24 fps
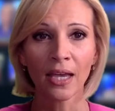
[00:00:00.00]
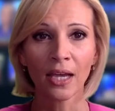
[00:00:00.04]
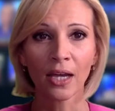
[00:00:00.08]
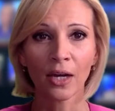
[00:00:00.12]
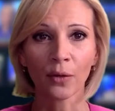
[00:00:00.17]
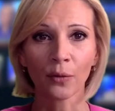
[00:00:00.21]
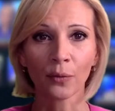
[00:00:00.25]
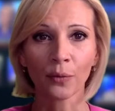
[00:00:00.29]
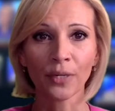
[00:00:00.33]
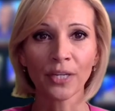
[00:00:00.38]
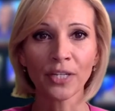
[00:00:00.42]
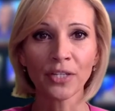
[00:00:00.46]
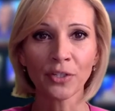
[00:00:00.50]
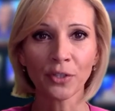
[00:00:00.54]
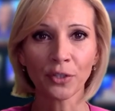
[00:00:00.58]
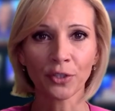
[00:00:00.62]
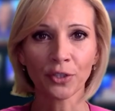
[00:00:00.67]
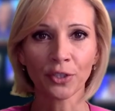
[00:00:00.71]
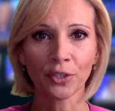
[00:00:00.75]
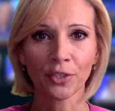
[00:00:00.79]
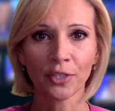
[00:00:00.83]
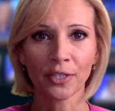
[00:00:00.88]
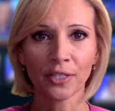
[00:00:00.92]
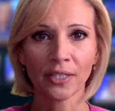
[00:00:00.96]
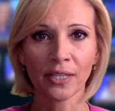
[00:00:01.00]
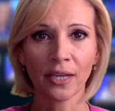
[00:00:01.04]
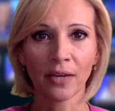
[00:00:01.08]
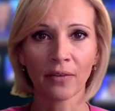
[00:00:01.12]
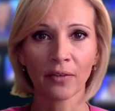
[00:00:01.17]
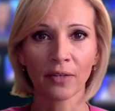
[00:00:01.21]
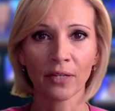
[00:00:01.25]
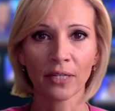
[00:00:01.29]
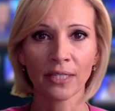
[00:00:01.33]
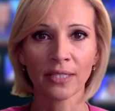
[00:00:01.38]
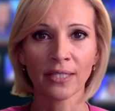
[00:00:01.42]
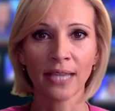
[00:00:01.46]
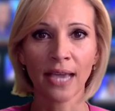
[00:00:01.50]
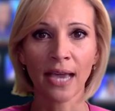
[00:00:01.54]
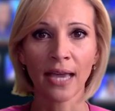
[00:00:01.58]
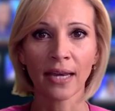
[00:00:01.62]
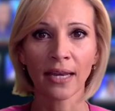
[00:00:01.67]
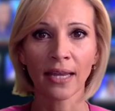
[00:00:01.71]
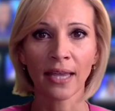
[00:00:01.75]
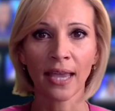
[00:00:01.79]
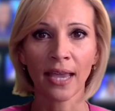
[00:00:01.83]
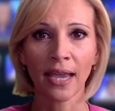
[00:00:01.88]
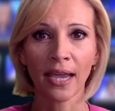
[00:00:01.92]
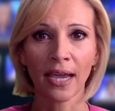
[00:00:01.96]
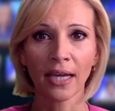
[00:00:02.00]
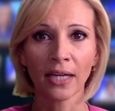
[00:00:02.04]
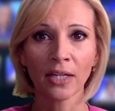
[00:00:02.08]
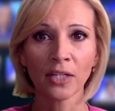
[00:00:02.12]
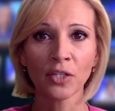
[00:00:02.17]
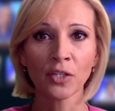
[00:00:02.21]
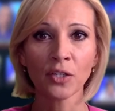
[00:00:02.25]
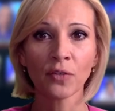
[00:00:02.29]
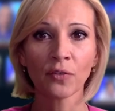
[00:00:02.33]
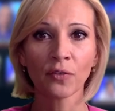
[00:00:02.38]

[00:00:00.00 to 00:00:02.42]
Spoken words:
A researcher discovered a data cache